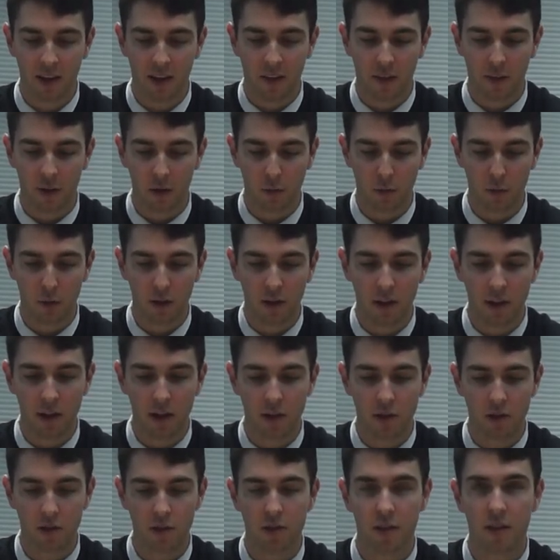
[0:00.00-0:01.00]
They're really
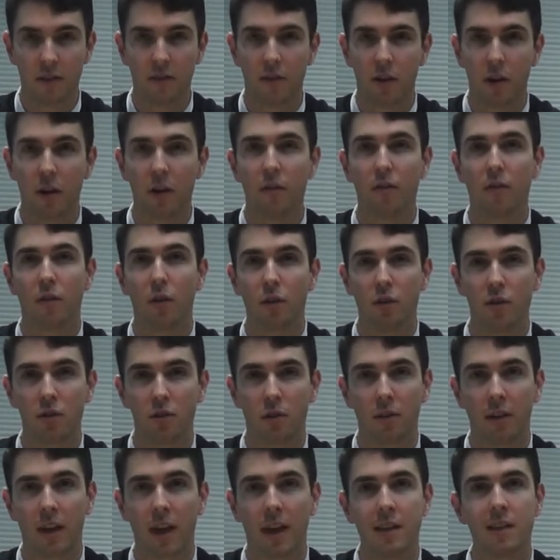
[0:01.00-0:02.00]
just a very
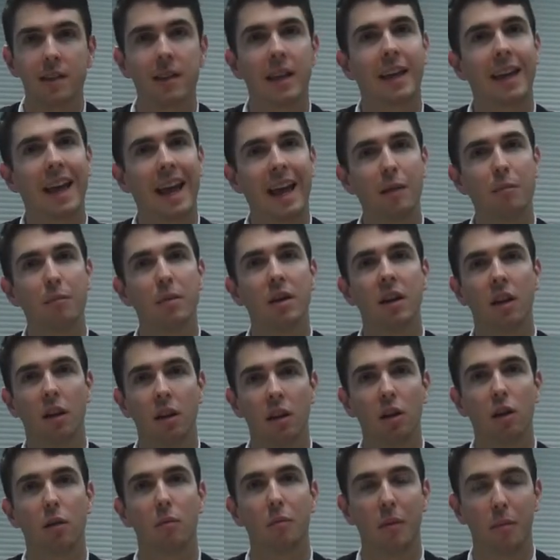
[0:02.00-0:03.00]
versatile case. They can be a
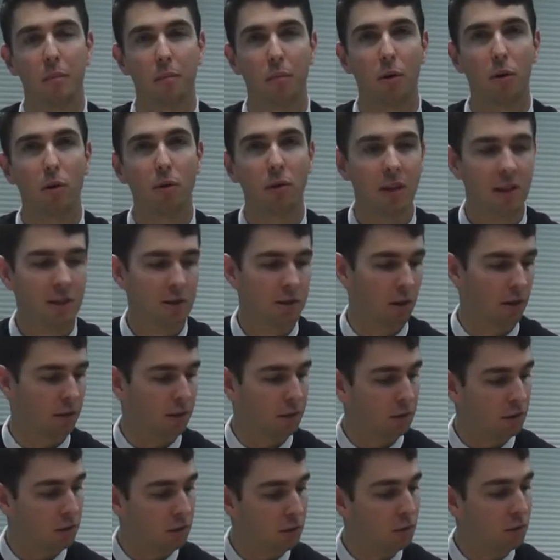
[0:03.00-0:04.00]
little bit bulky, so if
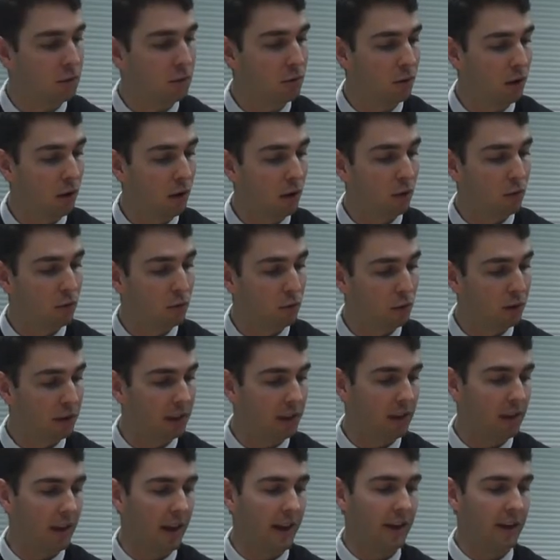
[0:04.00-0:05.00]
you do really
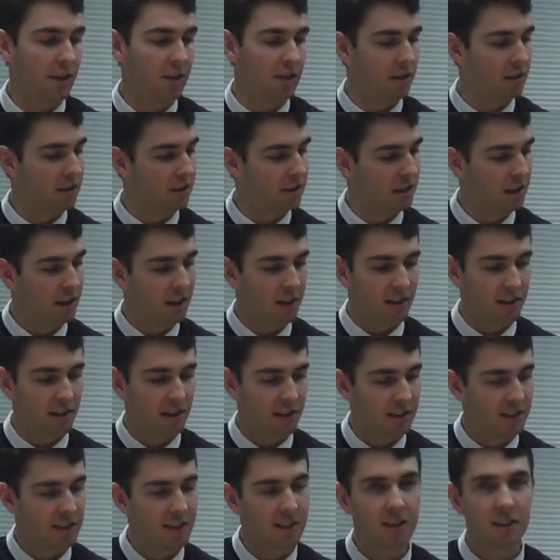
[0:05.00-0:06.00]
like just the
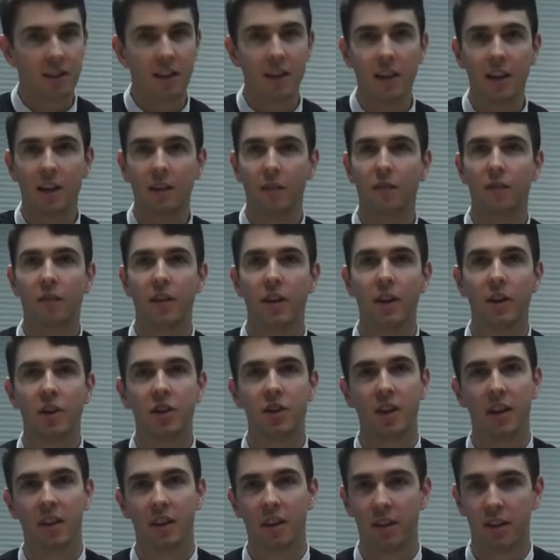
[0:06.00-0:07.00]
sleek
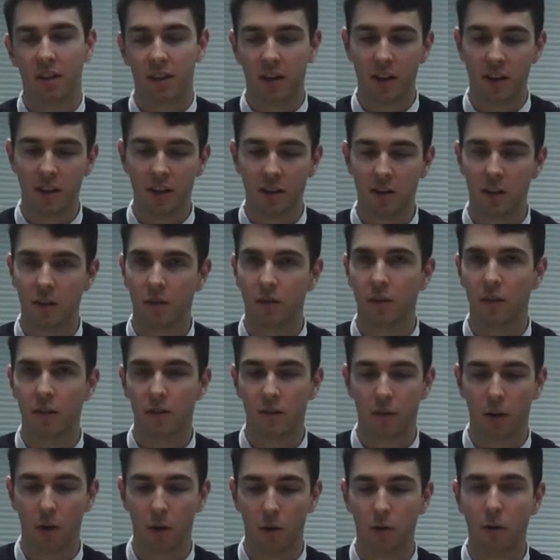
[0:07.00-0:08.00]
finish and the thinness of this
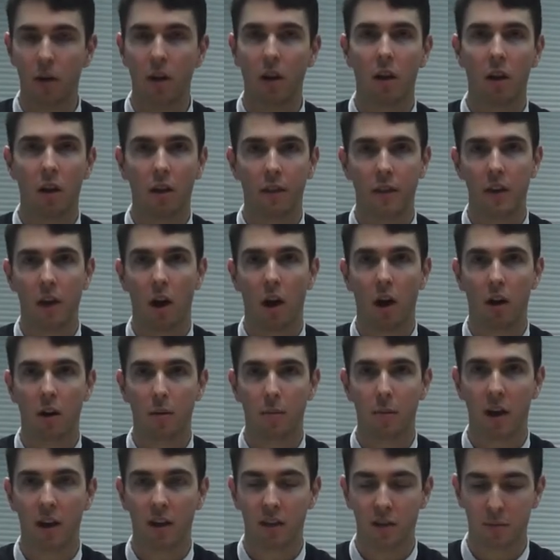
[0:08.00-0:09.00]
phone, the Otter
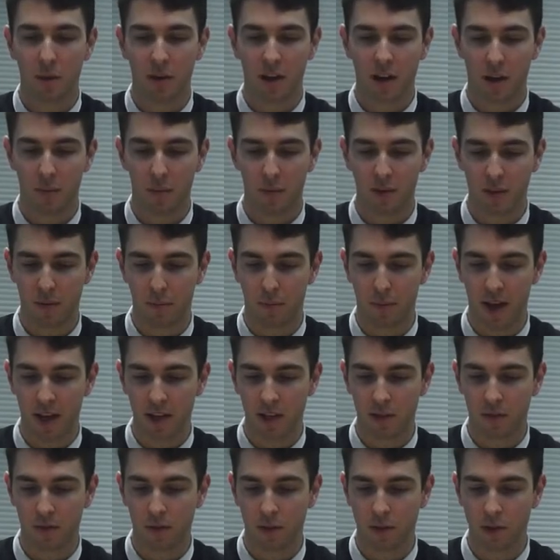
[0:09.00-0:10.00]
Box may not be the
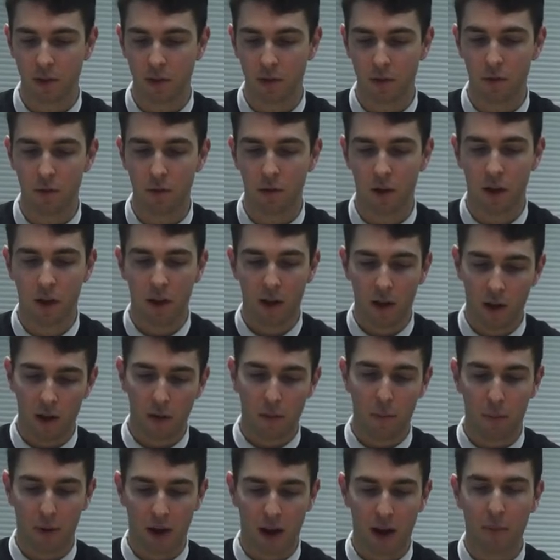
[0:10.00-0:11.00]
best for you,
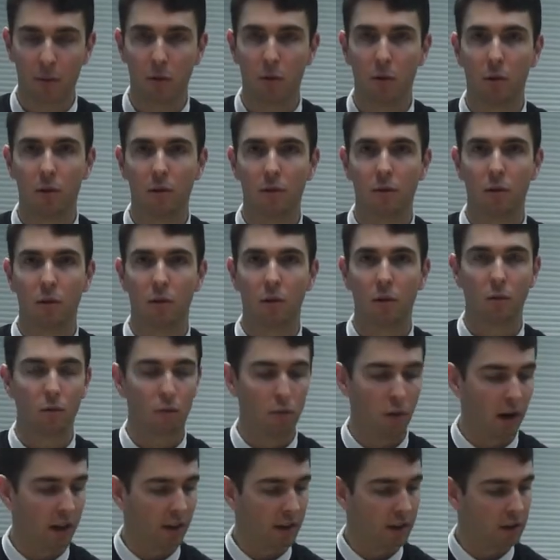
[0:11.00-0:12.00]
but I'm going for
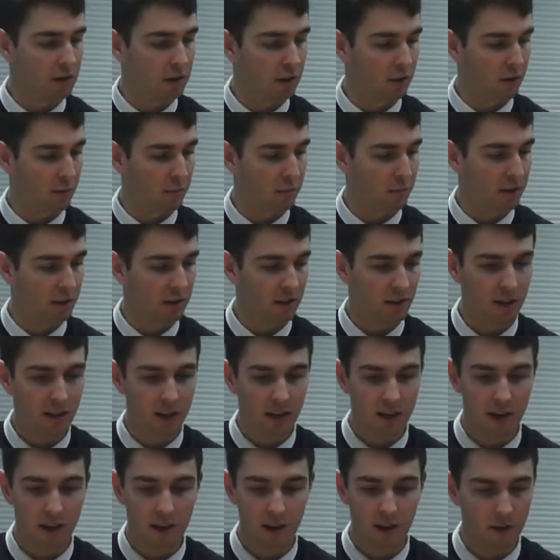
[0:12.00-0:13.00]
rugged durability
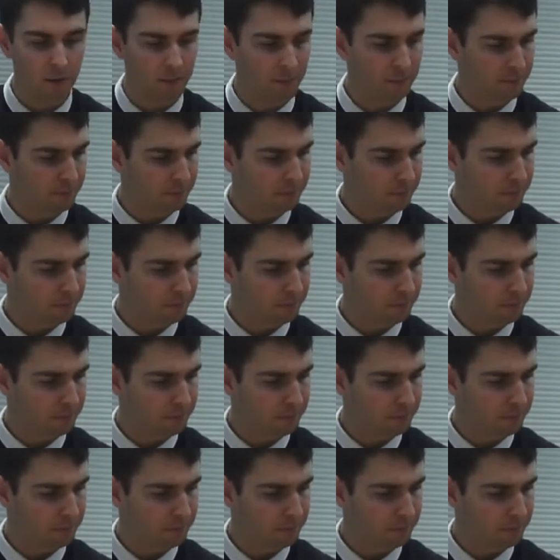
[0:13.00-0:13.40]
here.